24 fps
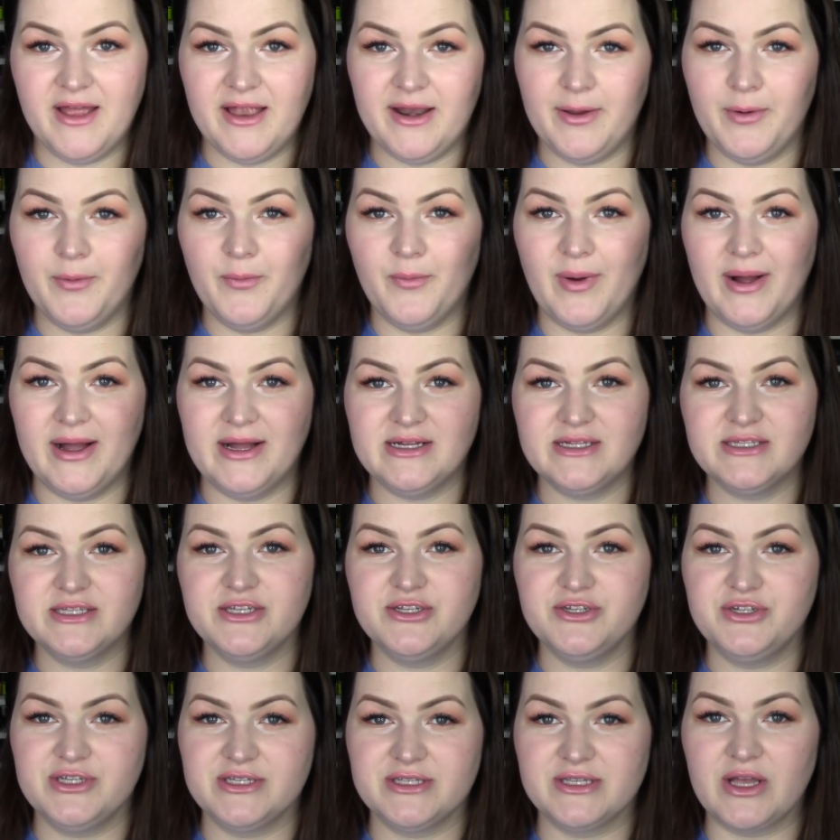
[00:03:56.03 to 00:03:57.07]
and a while to
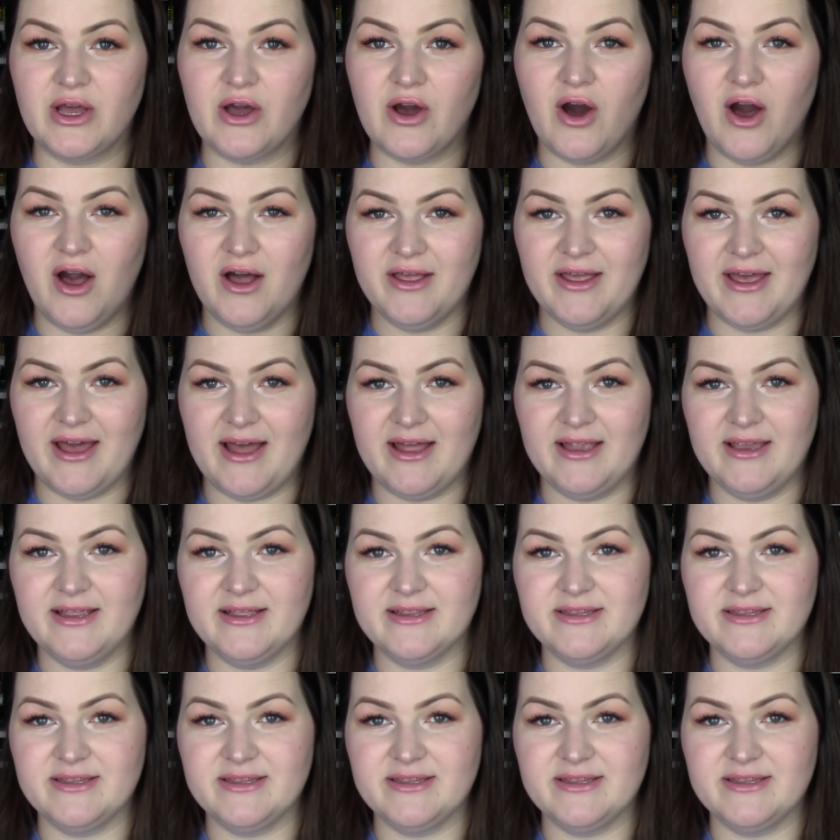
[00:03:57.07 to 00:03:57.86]
just gawk at.